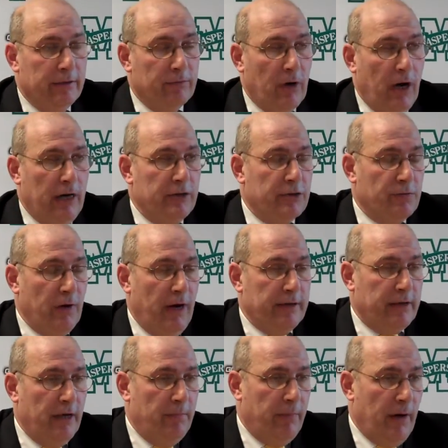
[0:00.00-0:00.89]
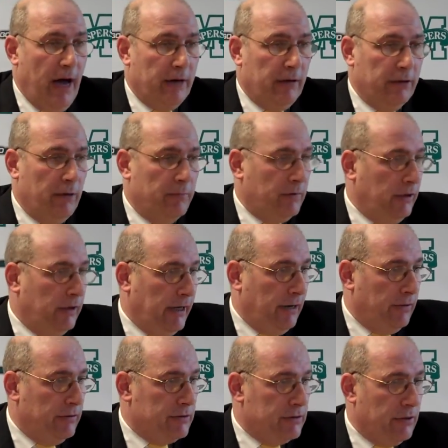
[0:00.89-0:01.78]
Ryan's right. They bottled up
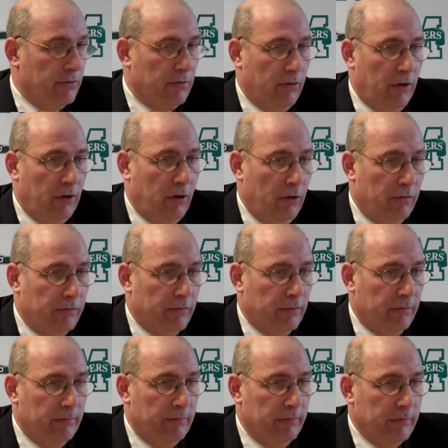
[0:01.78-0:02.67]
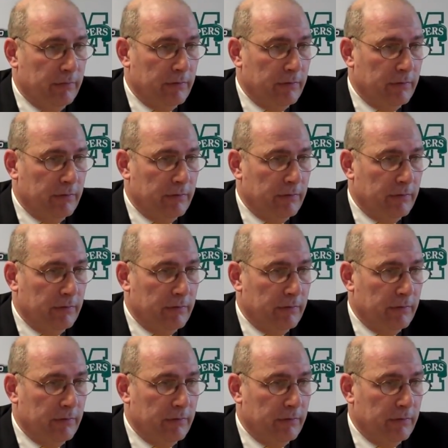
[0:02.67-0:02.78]
Clarence. They're all over him.